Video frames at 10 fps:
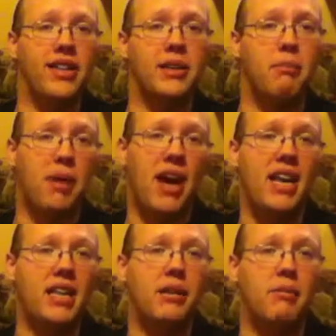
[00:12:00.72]
to pay
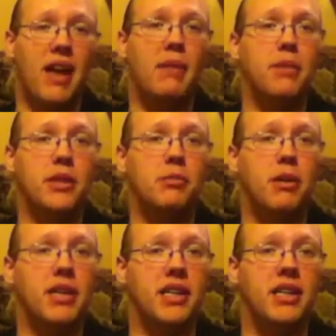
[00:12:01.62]
them that much
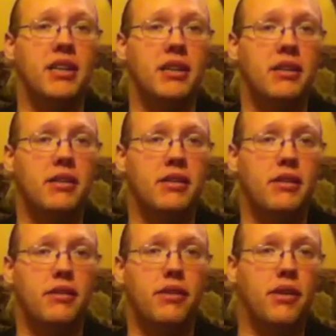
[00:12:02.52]
money
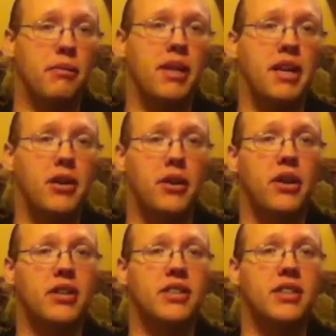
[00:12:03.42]
for a
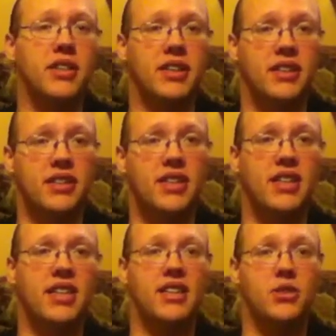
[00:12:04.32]
mediocre series
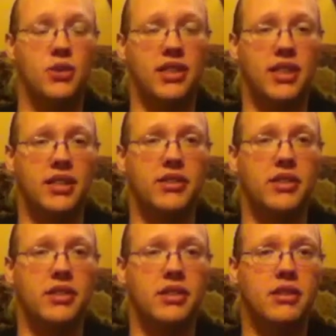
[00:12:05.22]
is
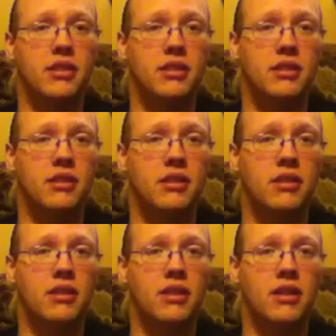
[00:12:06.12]
ridiculous.
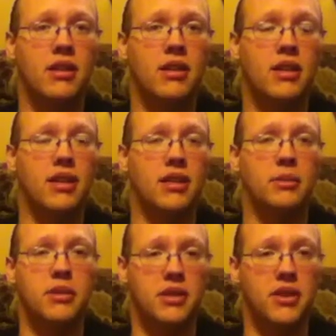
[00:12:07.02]
It's
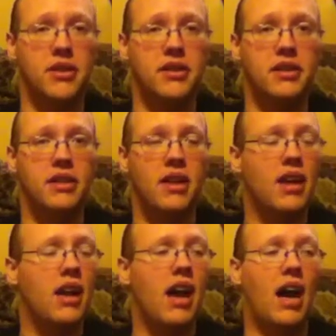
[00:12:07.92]
absurd.
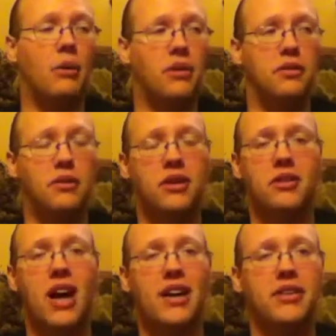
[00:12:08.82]
I would have
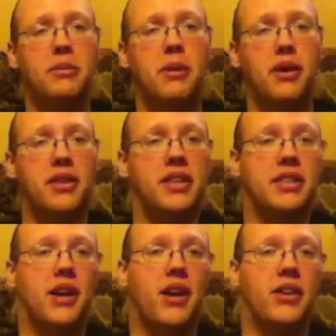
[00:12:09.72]
gladly bought the
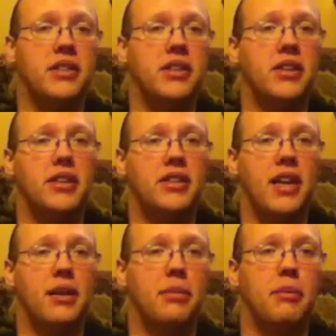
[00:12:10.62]
entire series
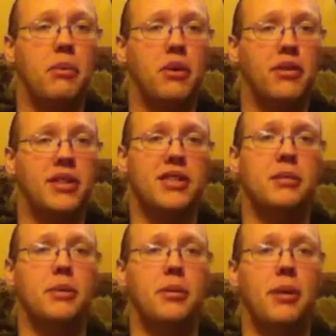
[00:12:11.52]
had it been more
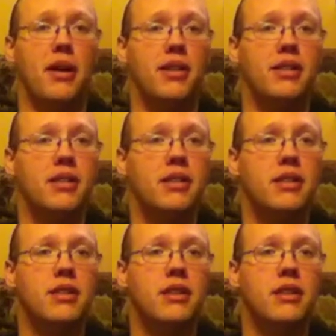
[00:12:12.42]
reasonably priced.